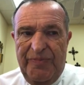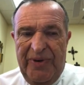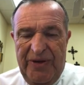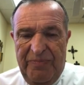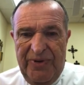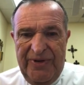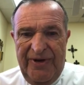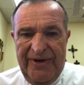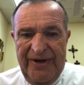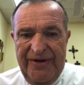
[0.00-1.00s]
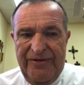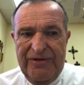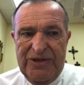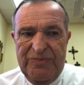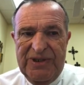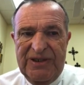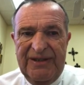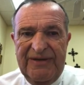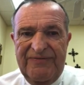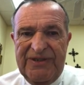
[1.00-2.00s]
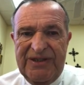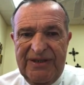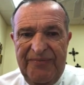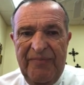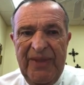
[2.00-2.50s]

people on our Christmas lists?